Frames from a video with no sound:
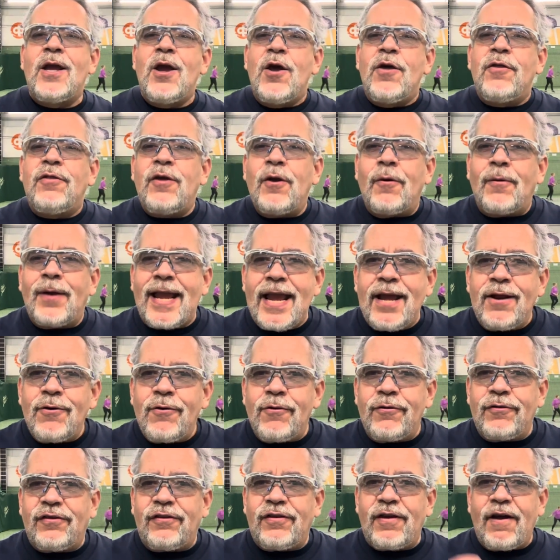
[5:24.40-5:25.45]
Their inner
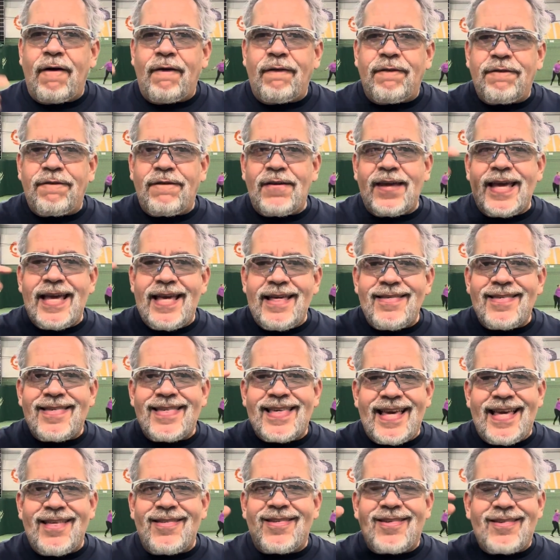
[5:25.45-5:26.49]
self is
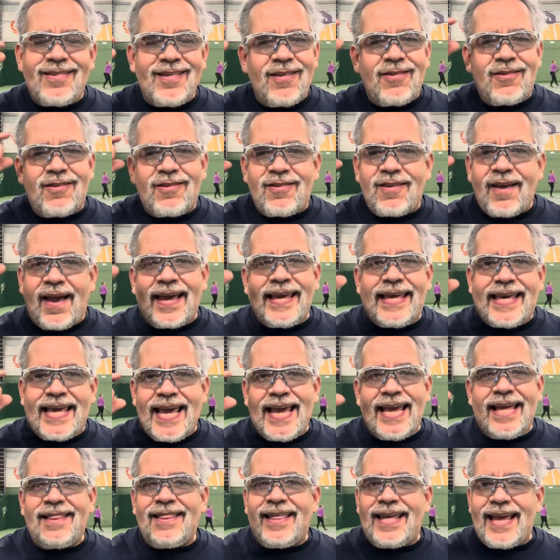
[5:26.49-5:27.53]

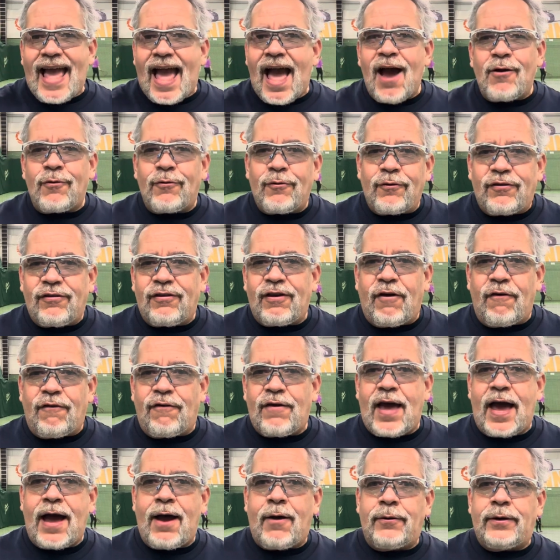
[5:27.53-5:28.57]
psyching the outer self
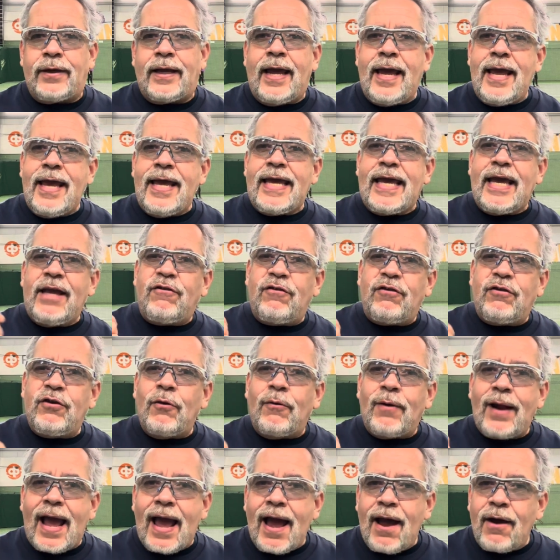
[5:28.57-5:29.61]
out. It's
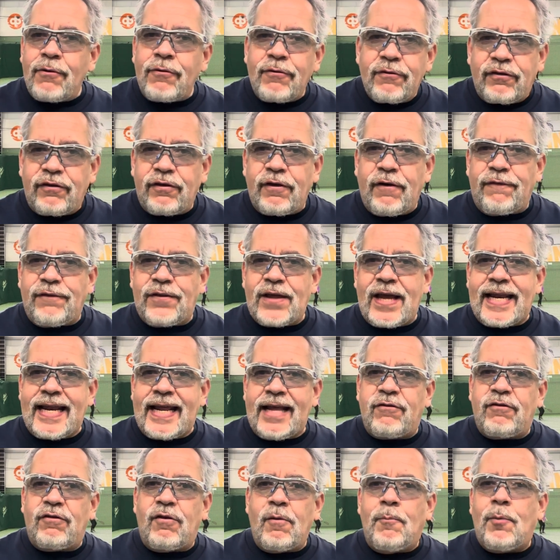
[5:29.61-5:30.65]
your outer self that
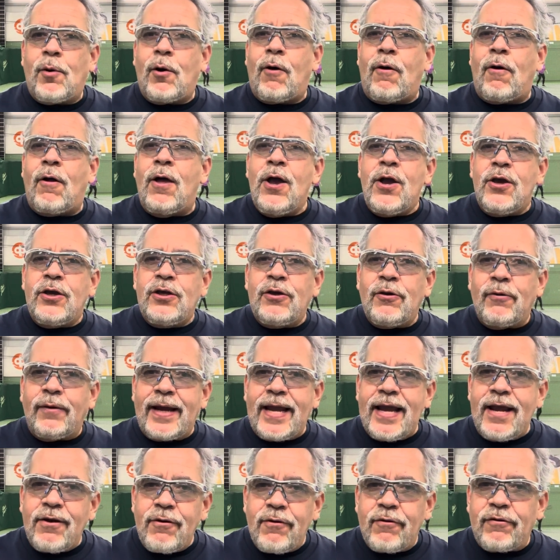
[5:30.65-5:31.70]
hits the ball. Your
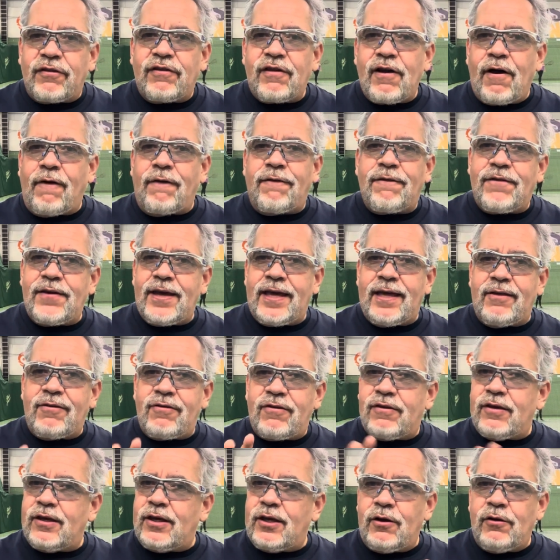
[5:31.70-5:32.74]
inner self is,
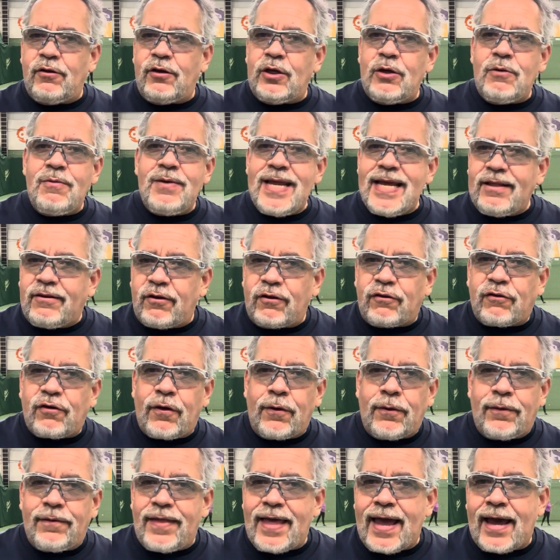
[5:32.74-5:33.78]
you need to
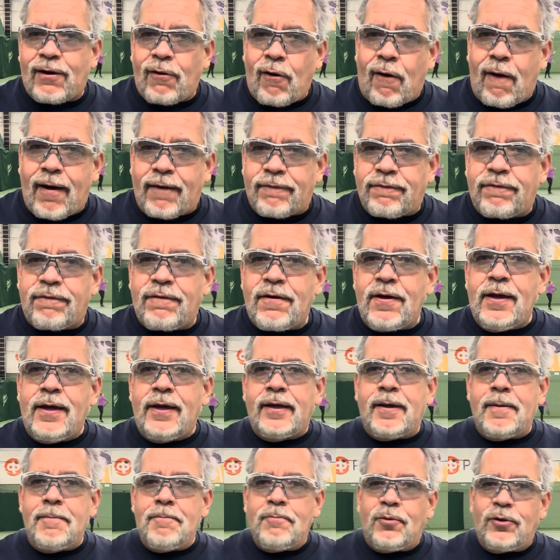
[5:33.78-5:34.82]
turn that off
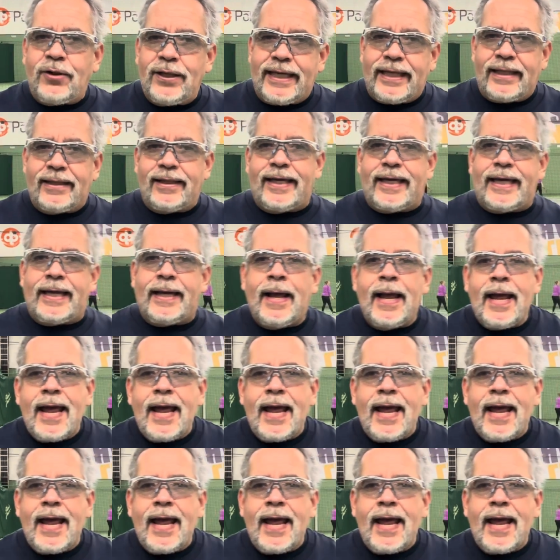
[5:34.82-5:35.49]
completely.